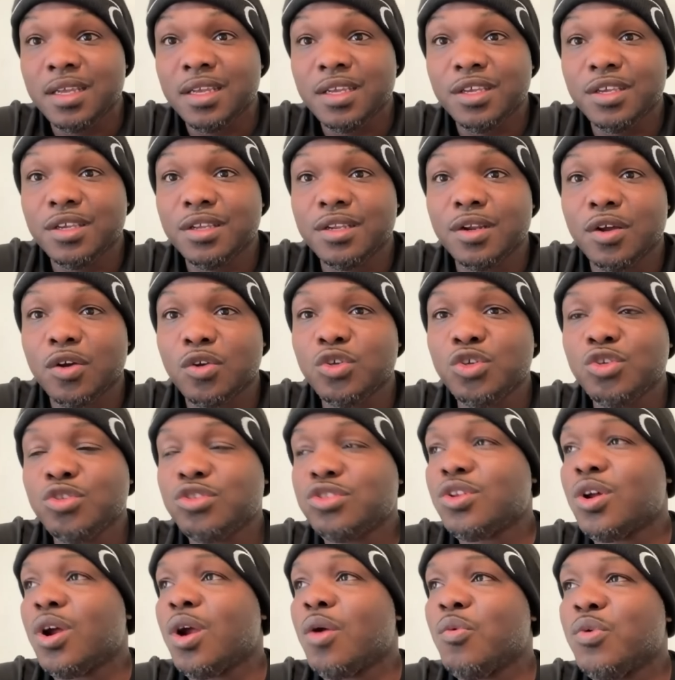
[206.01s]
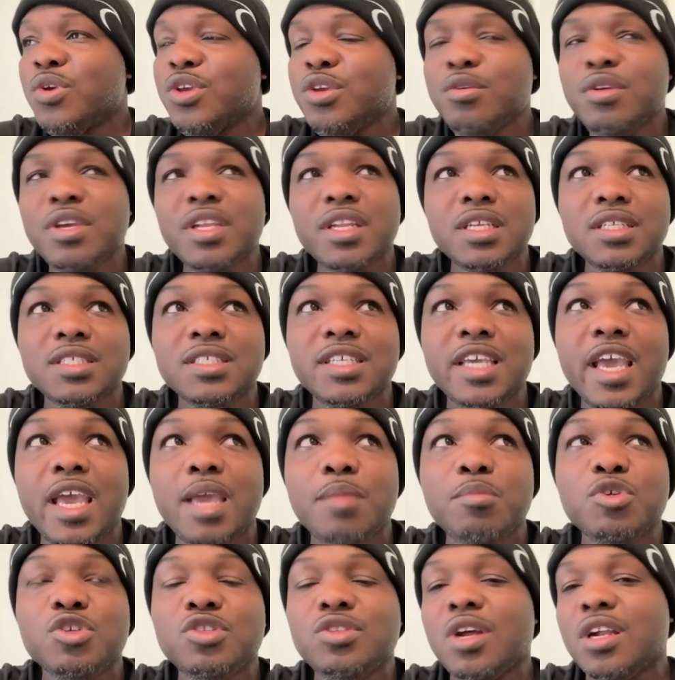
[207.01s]
You start when you're in this
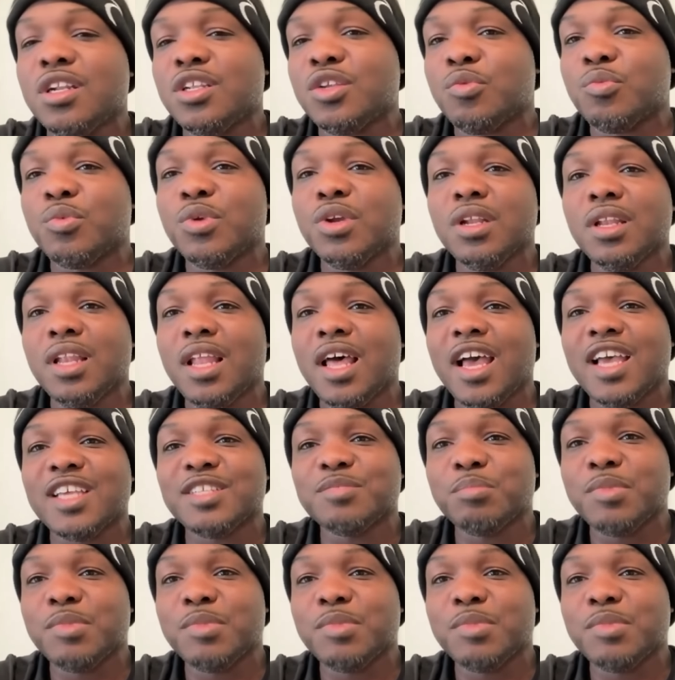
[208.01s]
game, you start to realize,